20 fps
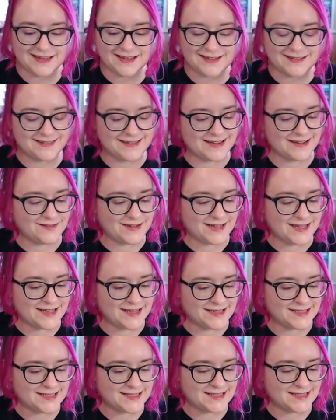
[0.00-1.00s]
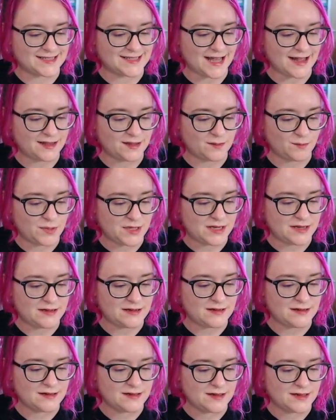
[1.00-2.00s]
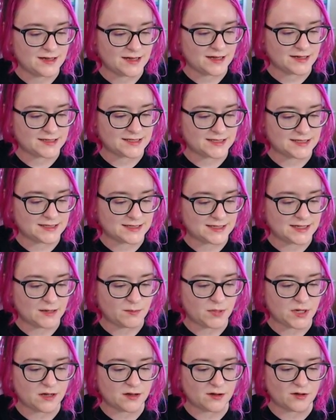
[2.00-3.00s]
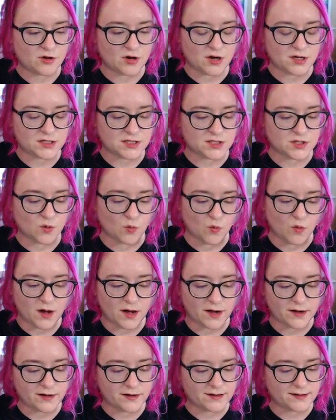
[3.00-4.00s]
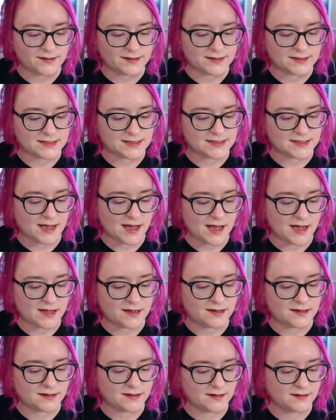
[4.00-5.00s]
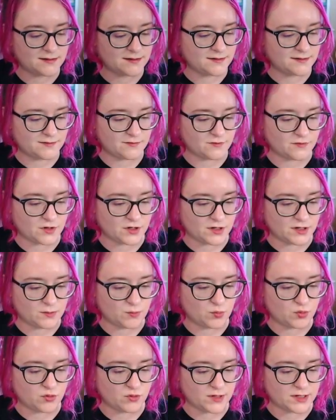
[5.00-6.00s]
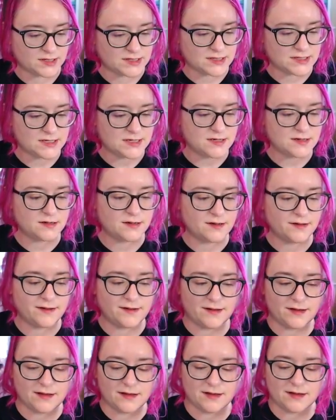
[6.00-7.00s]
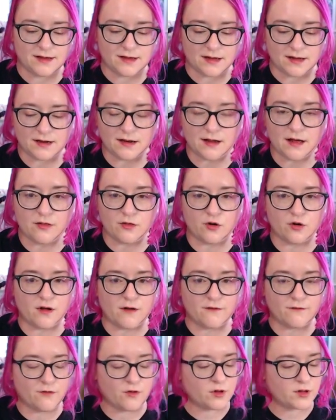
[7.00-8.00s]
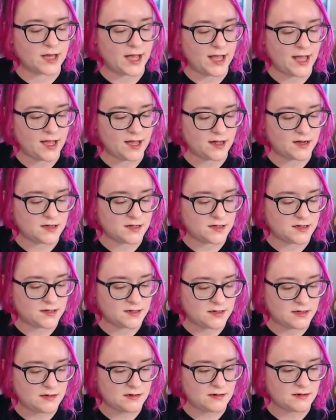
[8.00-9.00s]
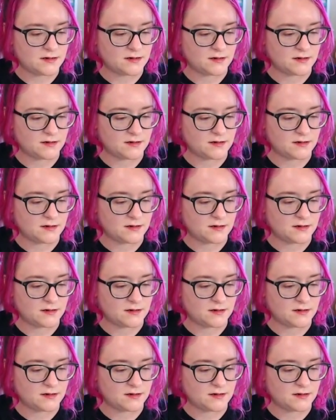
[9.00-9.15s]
We have a Celebi skipping across the water, it looks like. Very pretty. Another Volcanion.